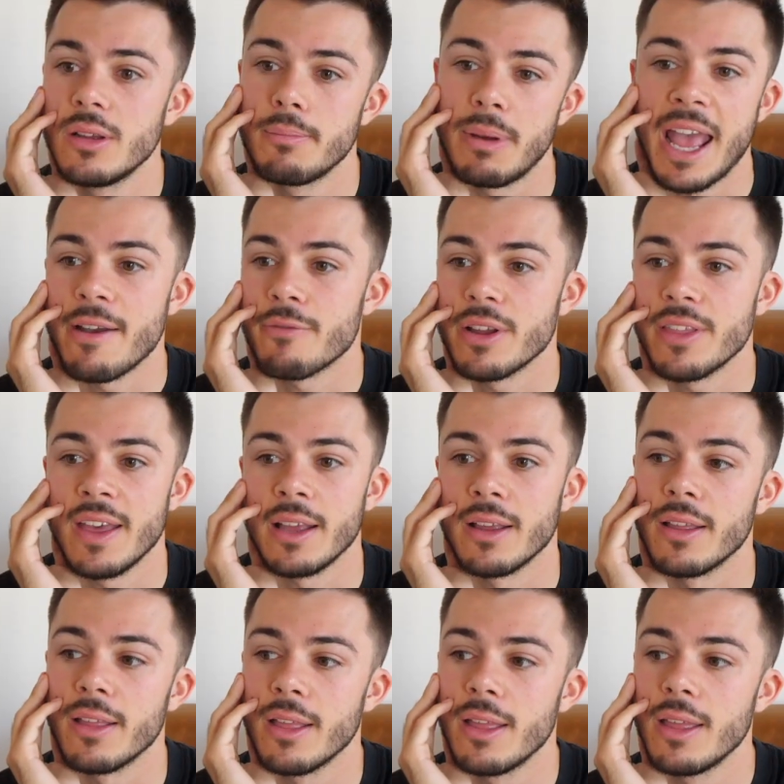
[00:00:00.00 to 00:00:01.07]
by
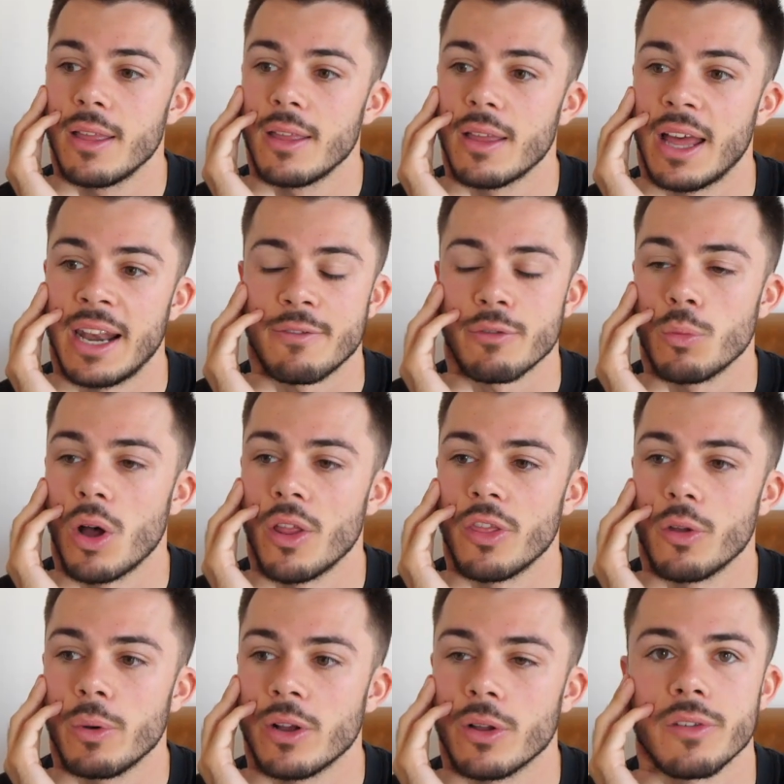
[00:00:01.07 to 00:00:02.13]
everything and everyone
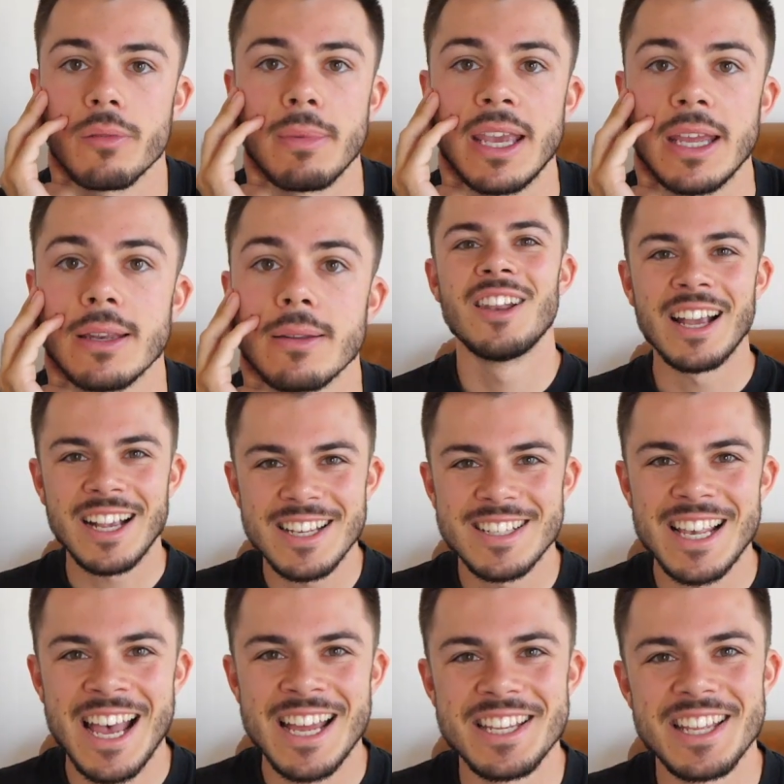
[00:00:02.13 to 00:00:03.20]
that we got to meet. Like I
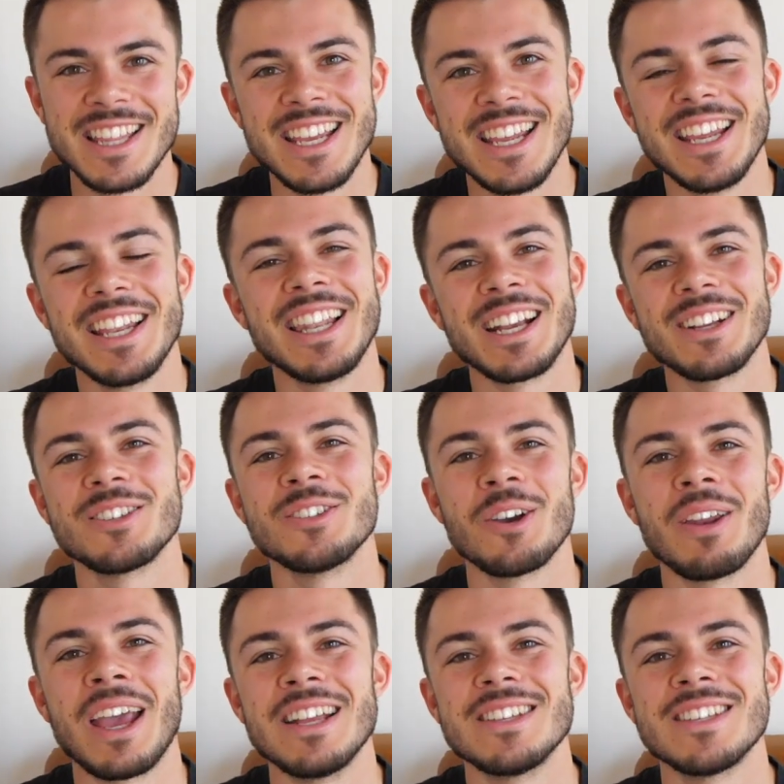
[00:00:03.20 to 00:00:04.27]
said, the link to
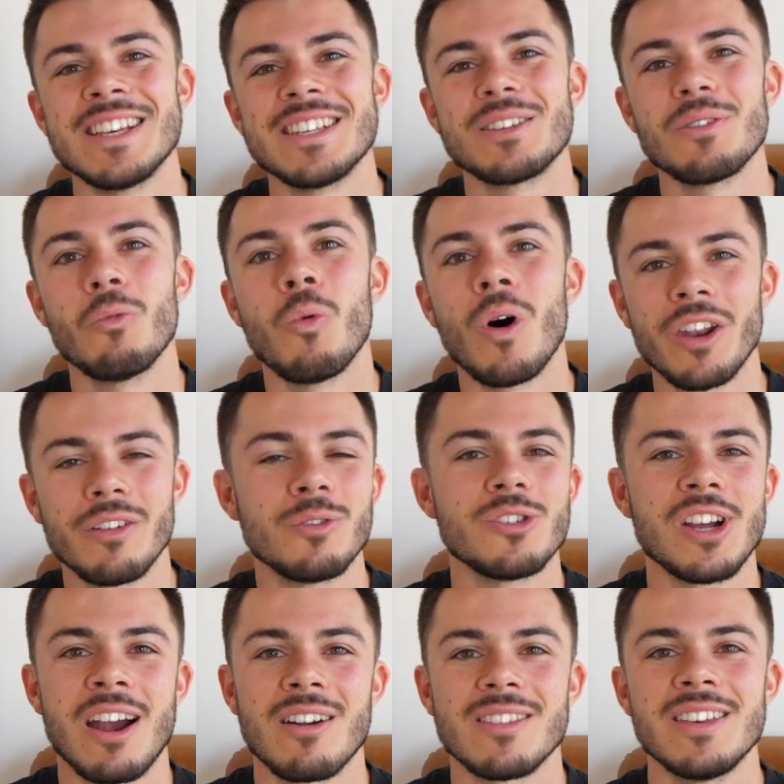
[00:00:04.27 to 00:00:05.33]
donate to this wonderful
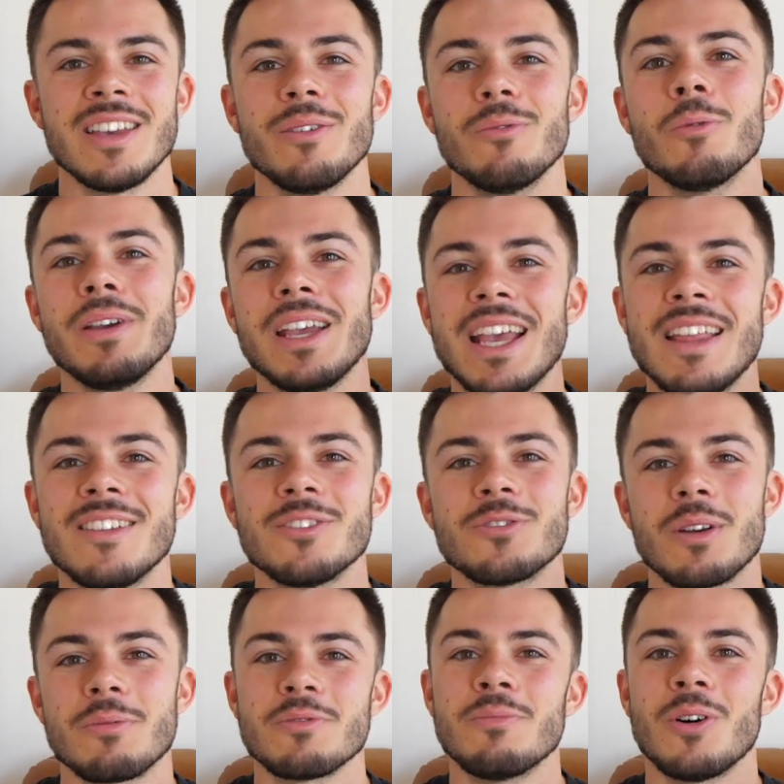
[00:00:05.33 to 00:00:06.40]
charity will be in the
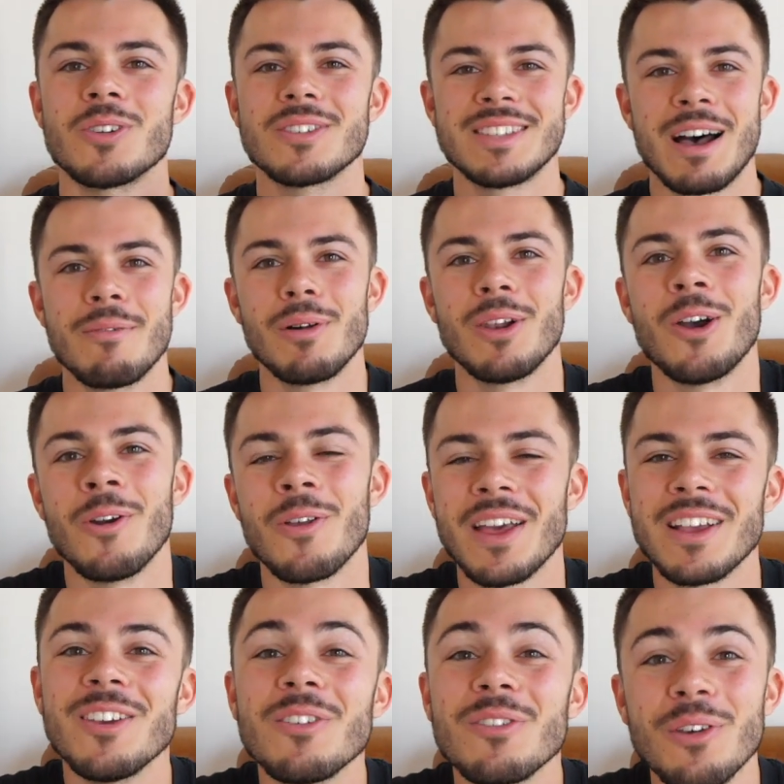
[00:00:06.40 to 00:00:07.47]
description box down below.
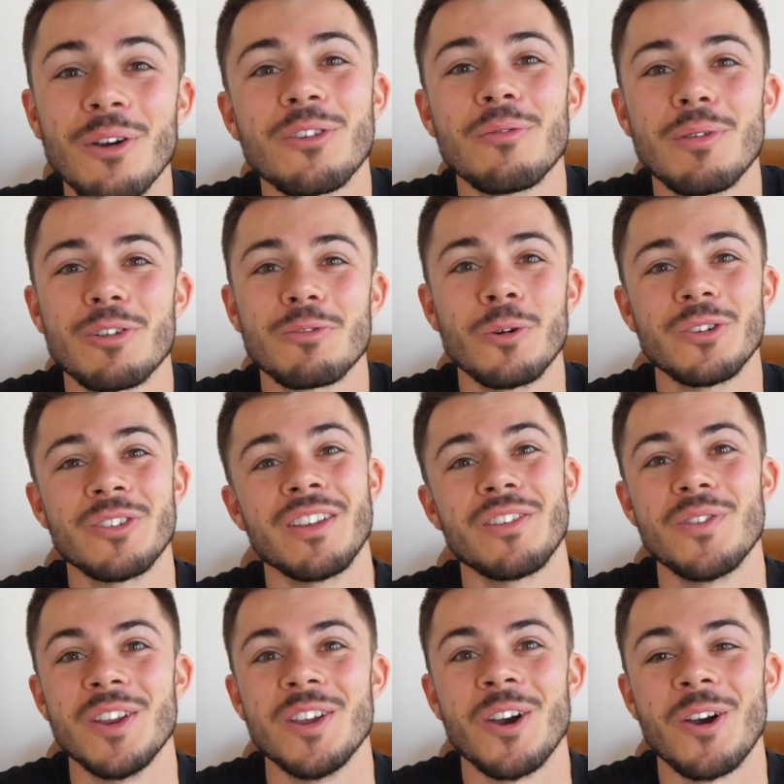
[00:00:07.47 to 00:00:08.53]
Thank you so, so much for watching this
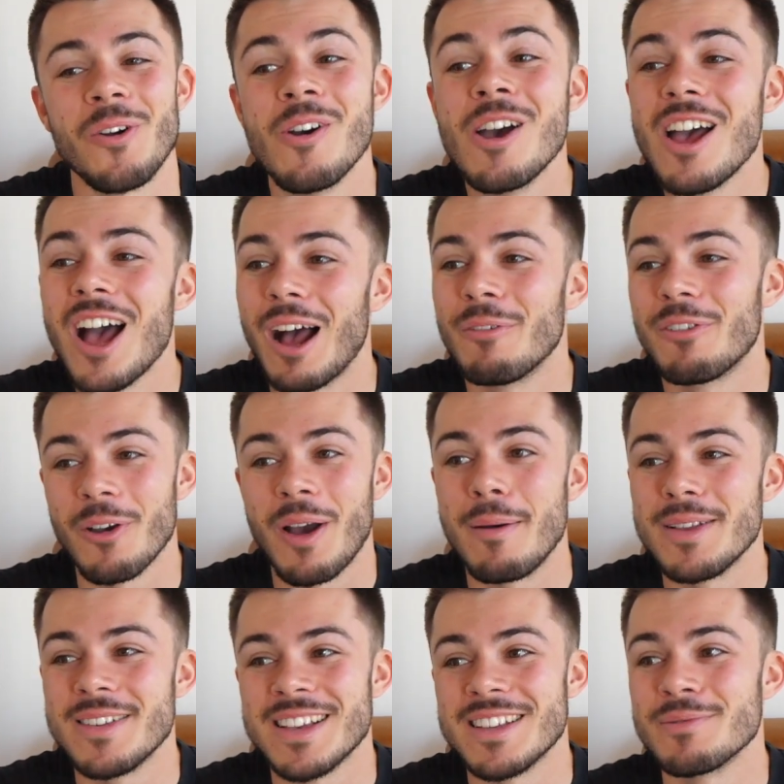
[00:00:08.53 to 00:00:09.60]
video. I'm so
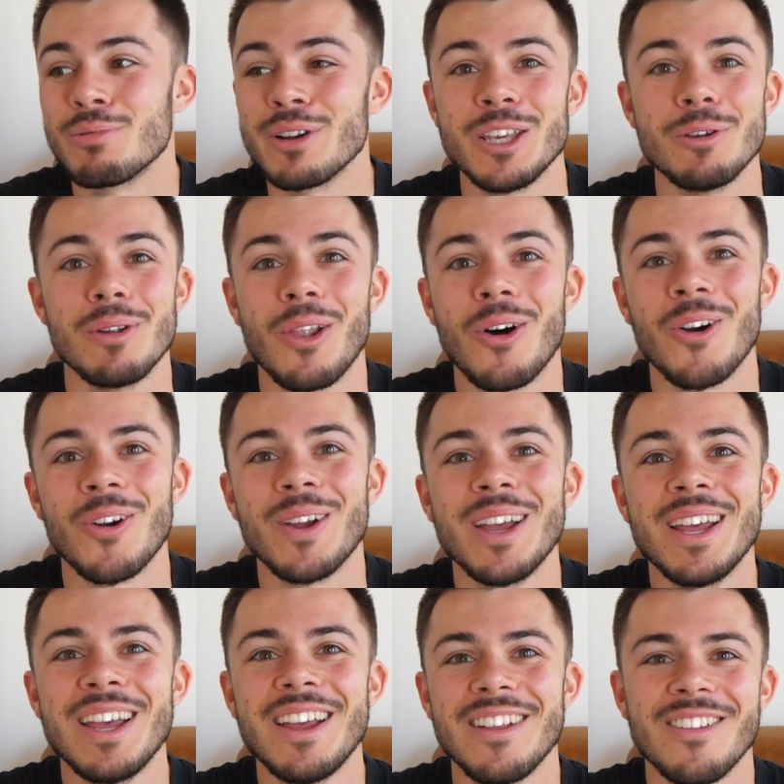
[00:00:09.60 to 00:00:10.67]
happy to get to bring you along
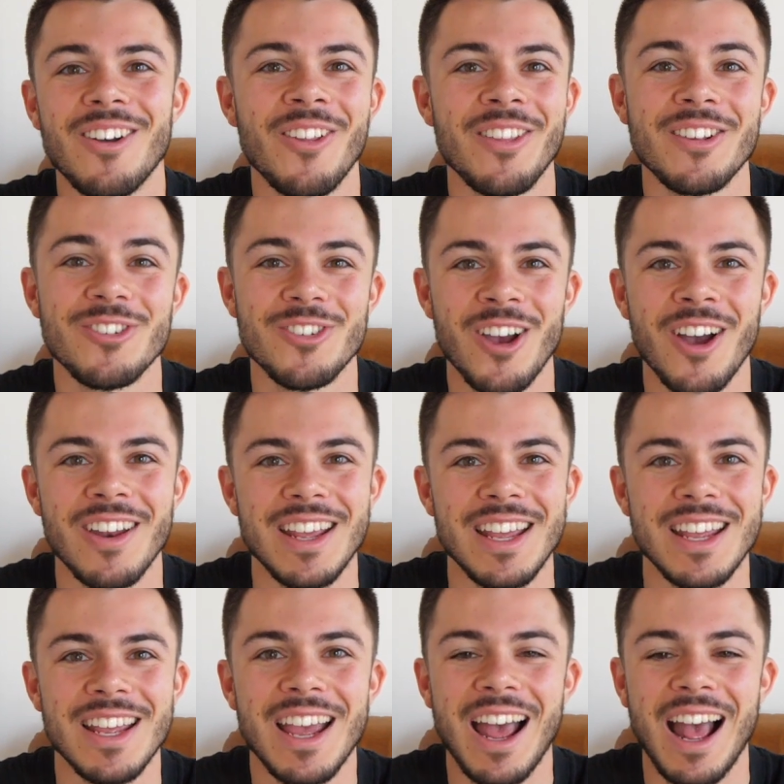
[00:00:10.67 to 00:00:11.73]
on this
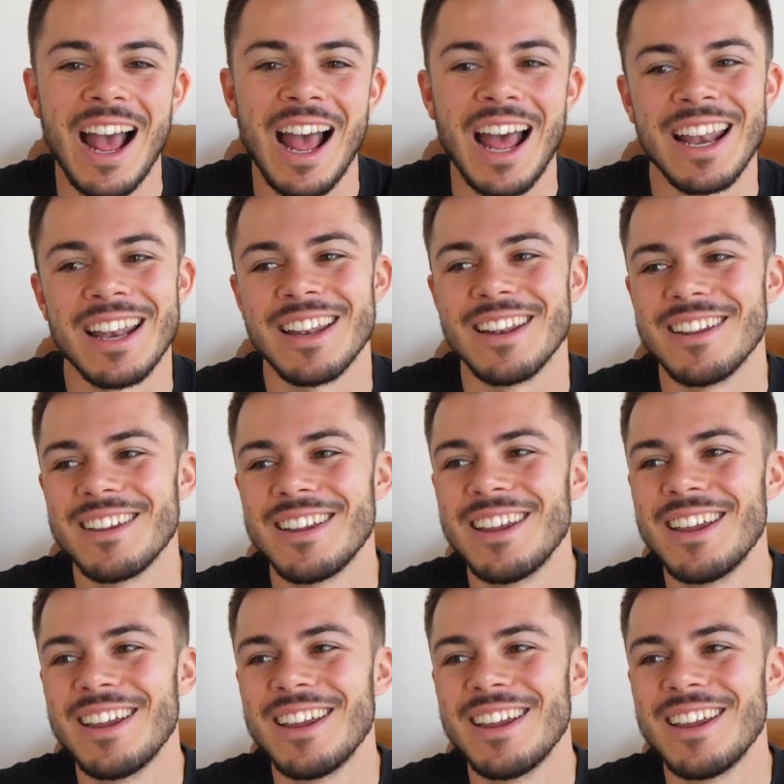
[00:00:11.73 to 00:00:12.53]
journey, and